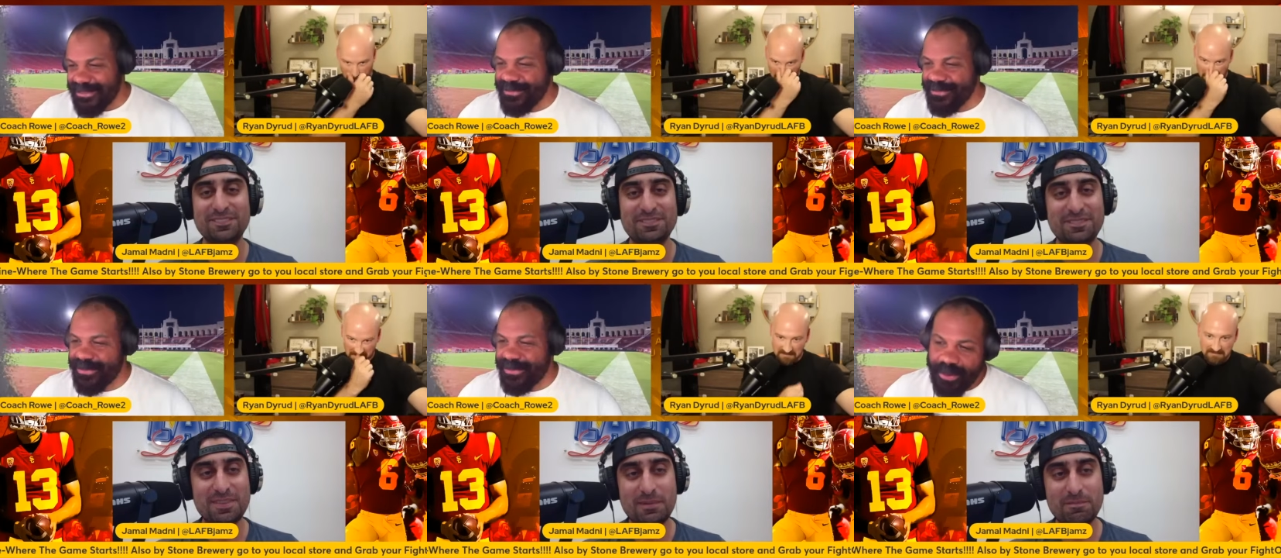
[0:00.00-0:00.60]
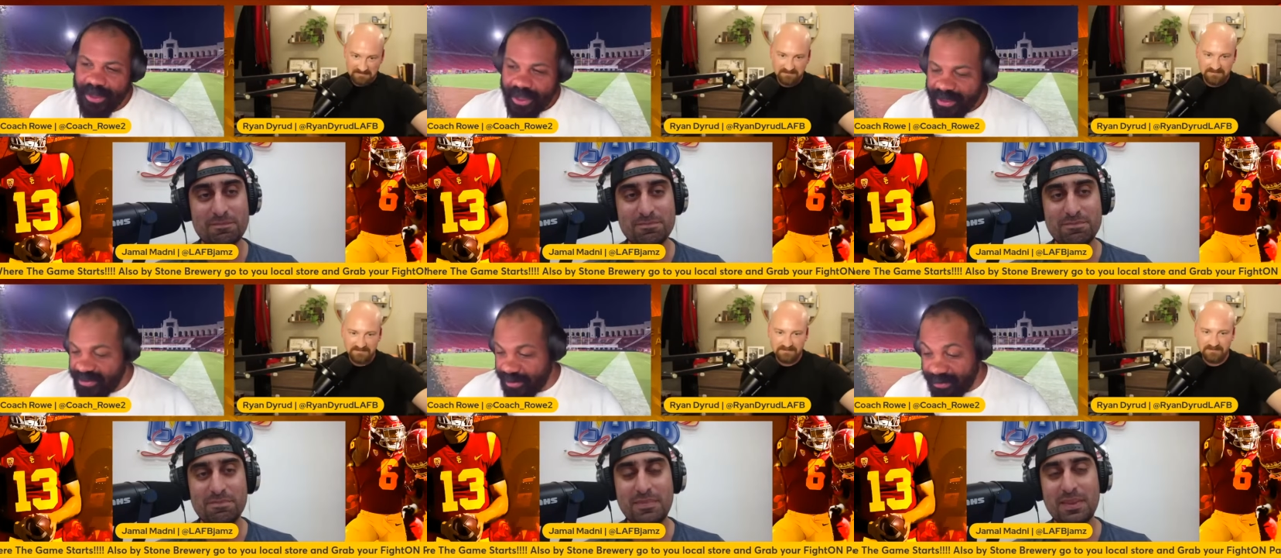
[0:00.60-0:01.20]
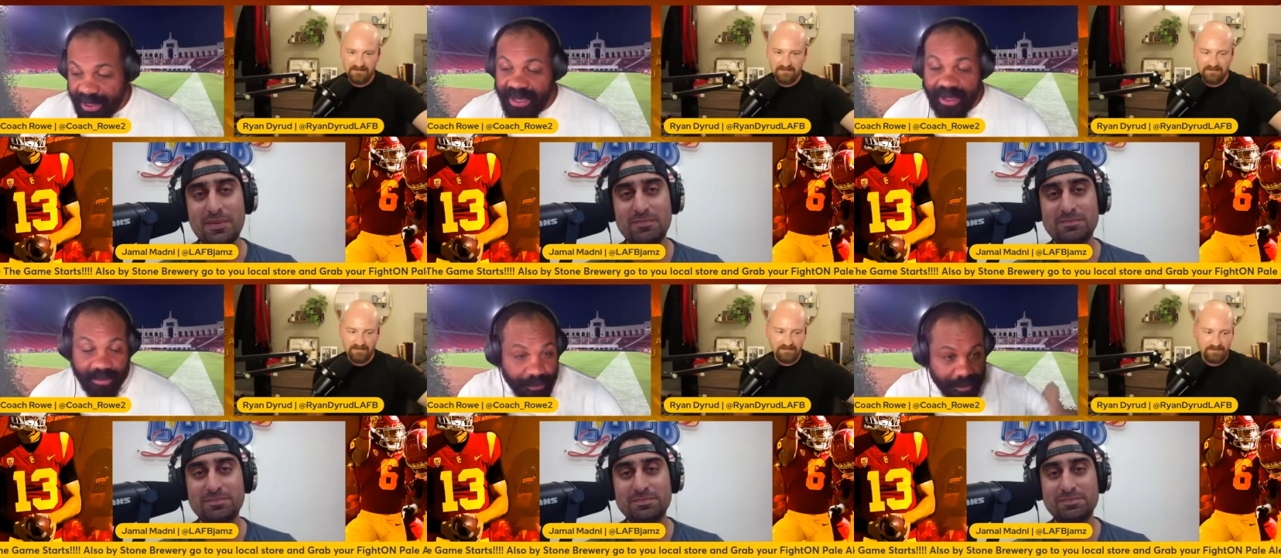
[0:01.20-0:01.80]
Speaker 1: there we go. So speaking
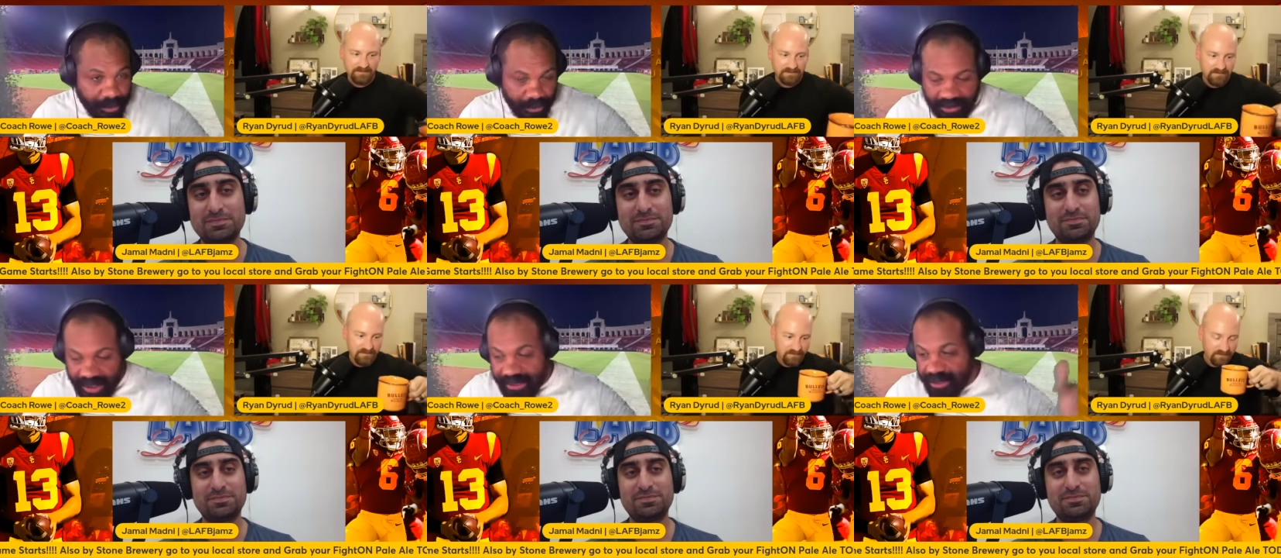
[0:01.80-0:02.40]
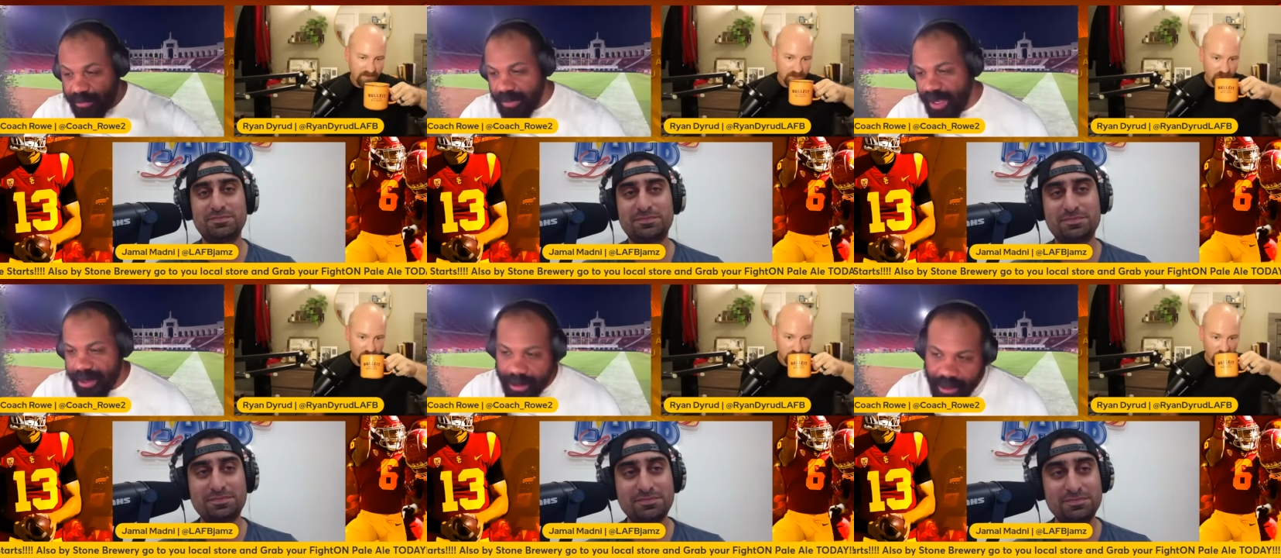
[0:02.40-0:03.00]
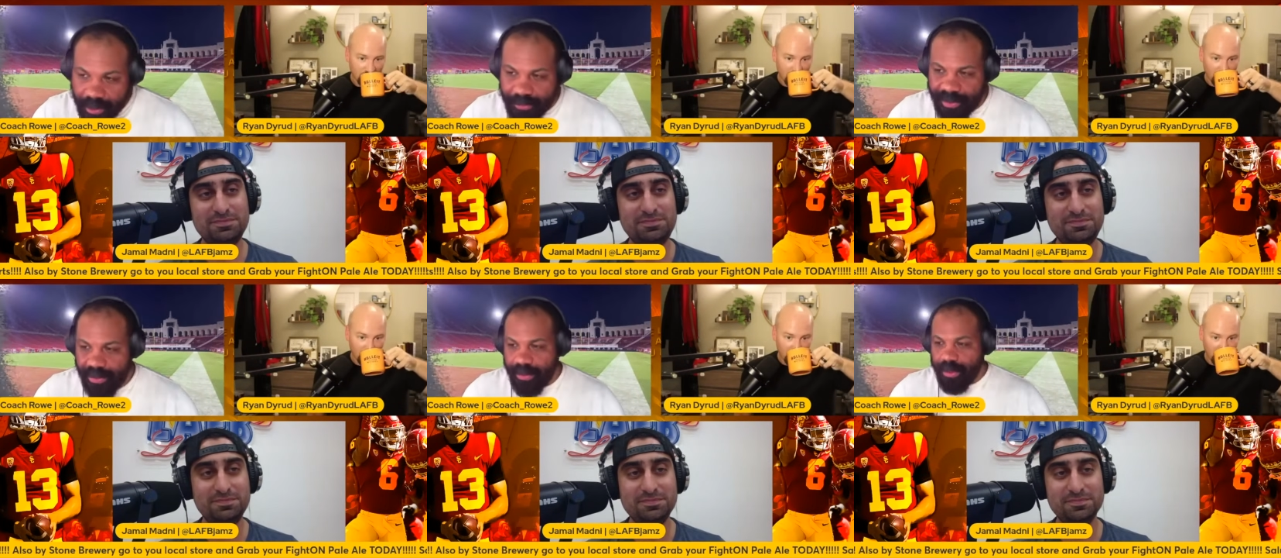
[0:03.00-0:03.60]
of recruits, actually, we had another big
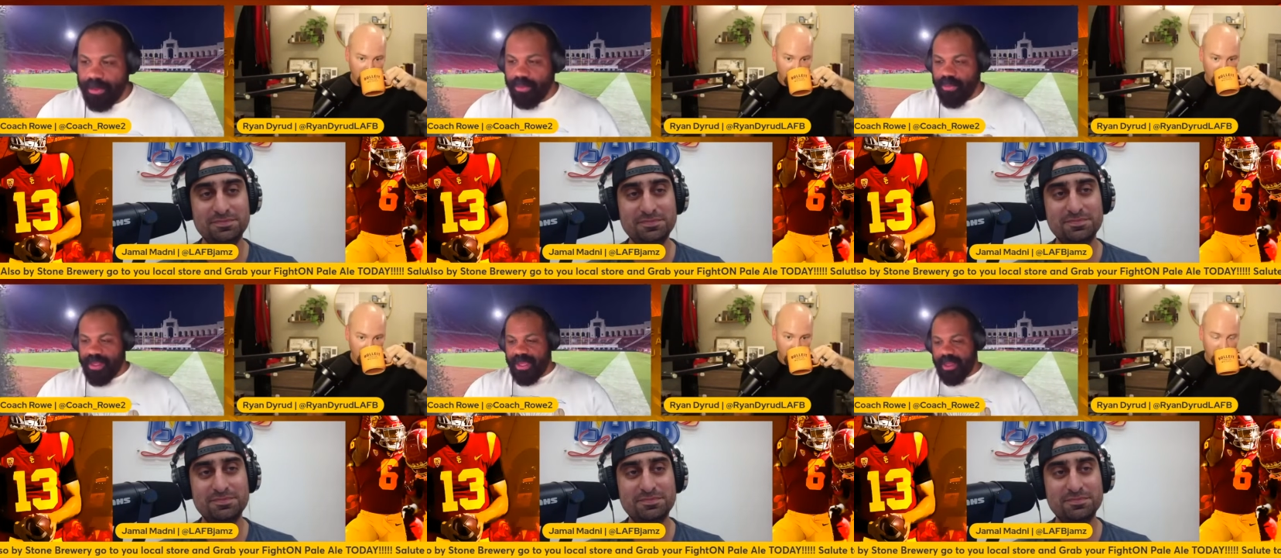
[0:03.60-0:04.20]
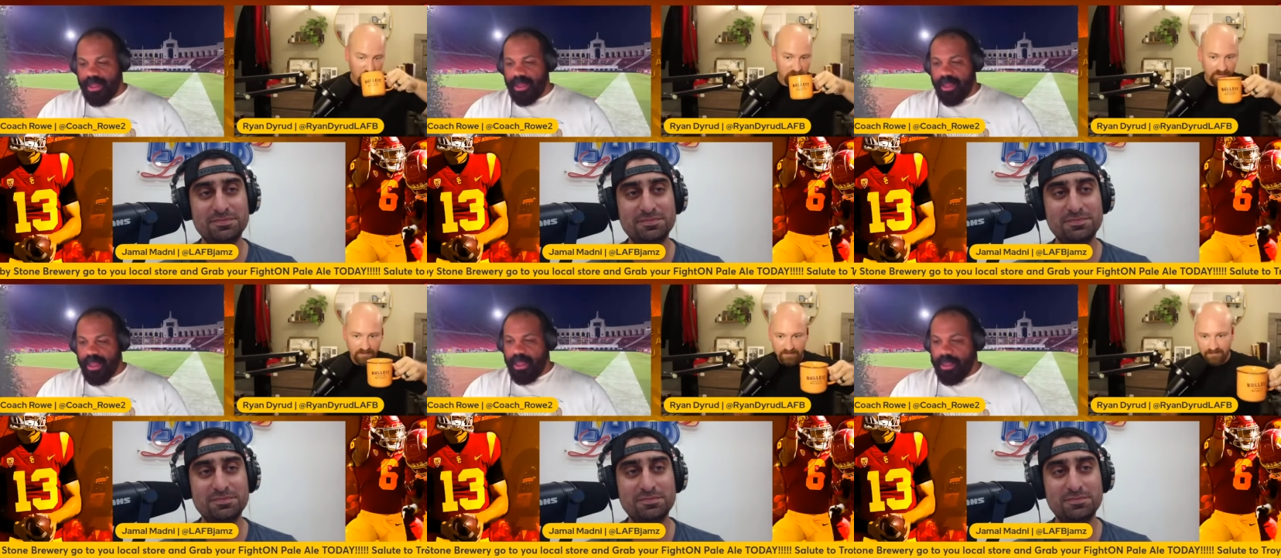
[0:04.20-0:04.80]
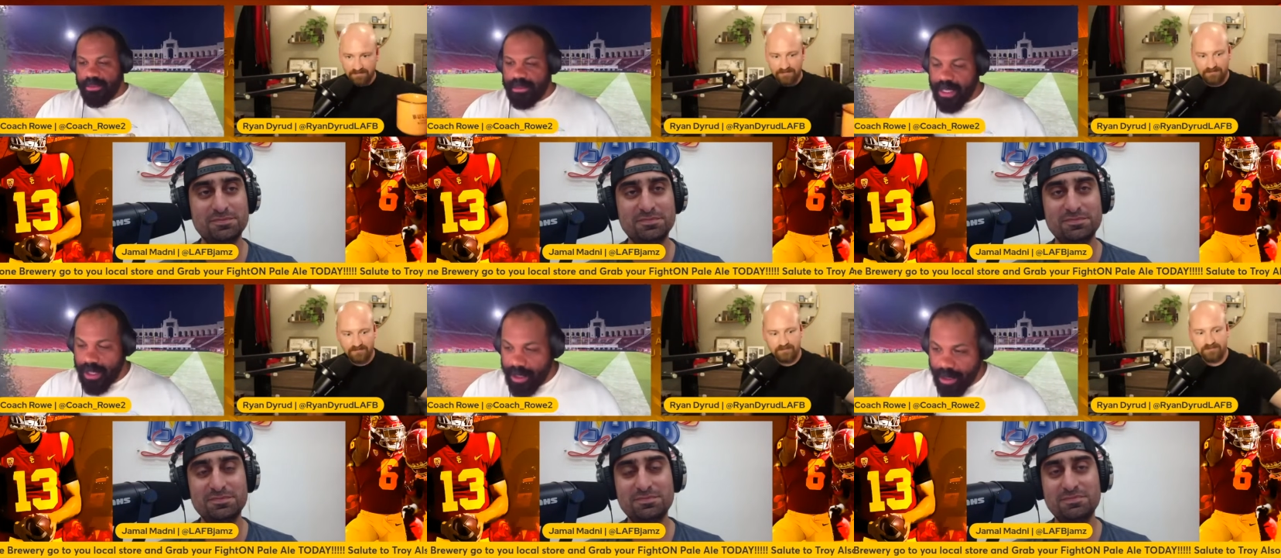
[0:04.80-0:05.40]
recruiting weekend.
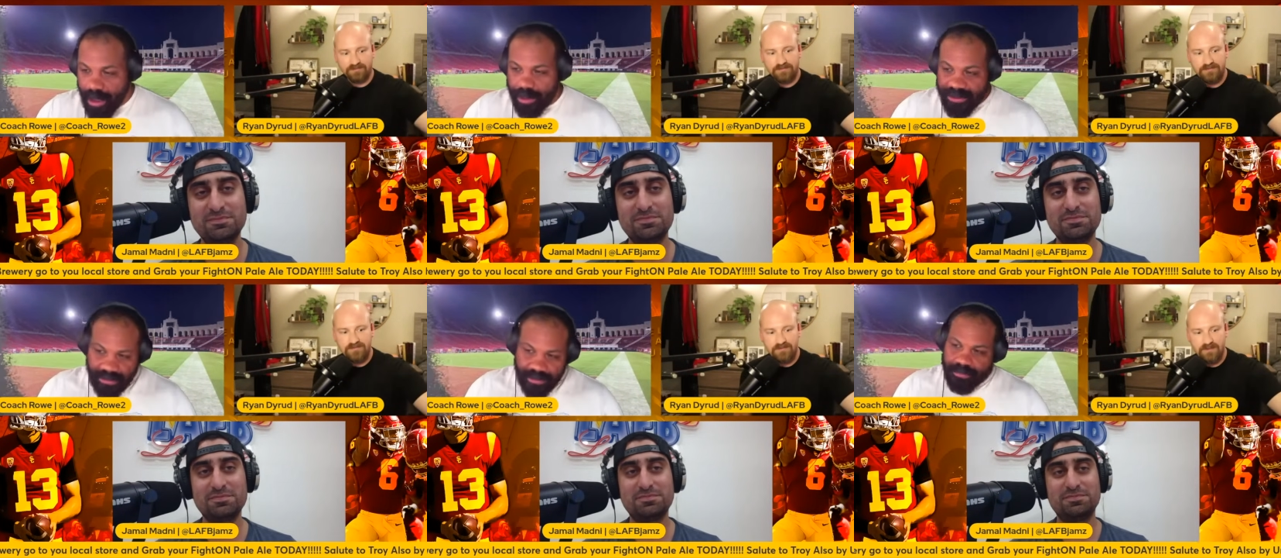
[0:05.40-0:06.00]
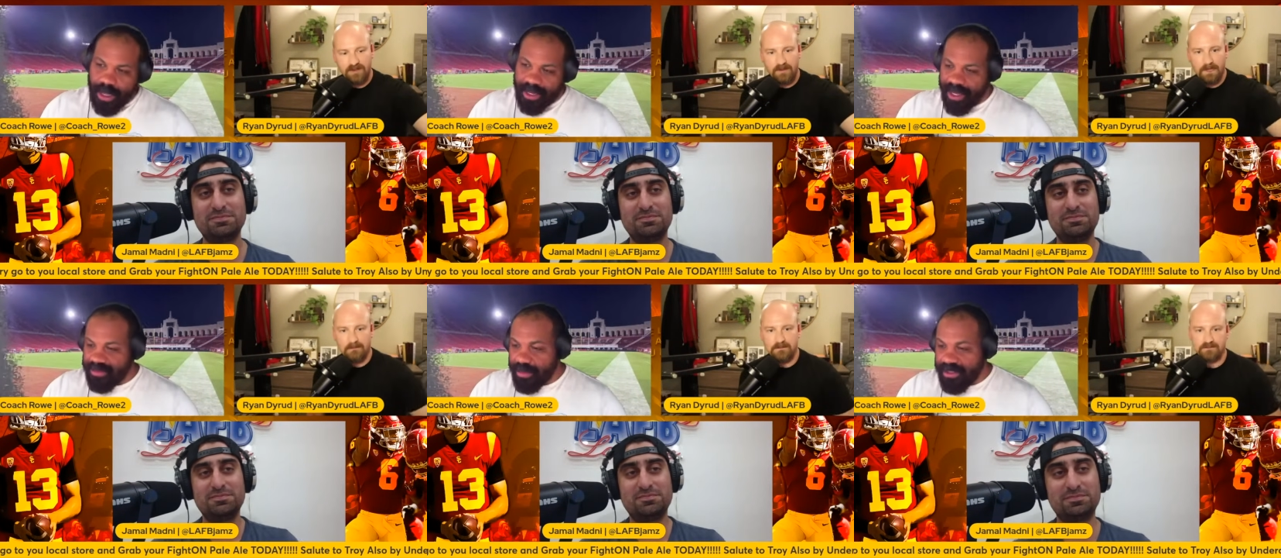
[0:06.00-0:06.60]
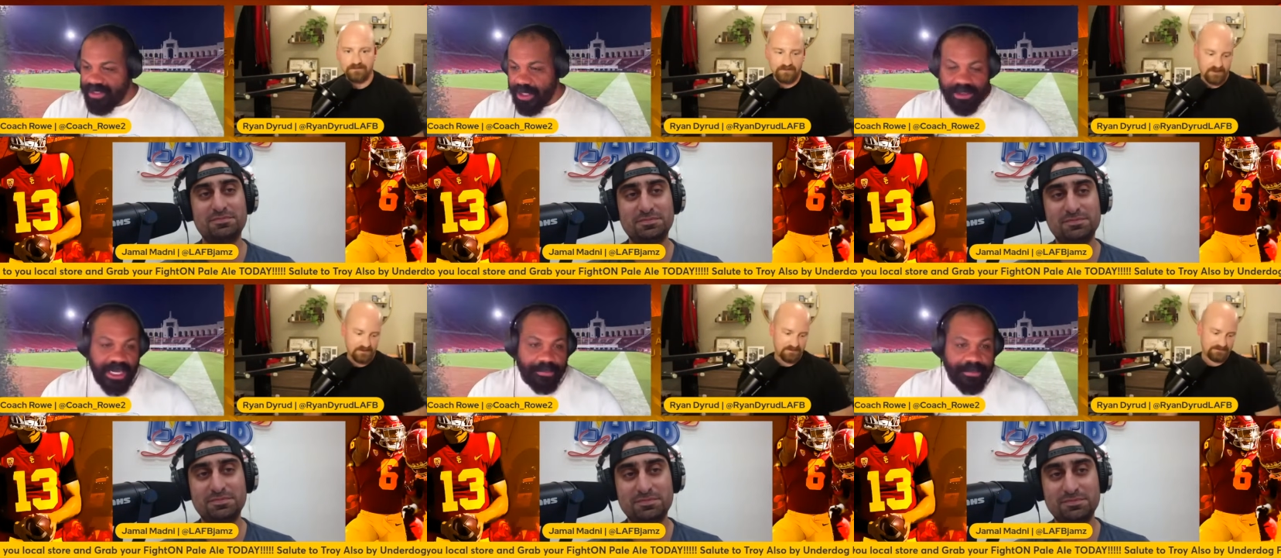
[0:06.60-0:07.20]
Uh, our, I guess we could say our top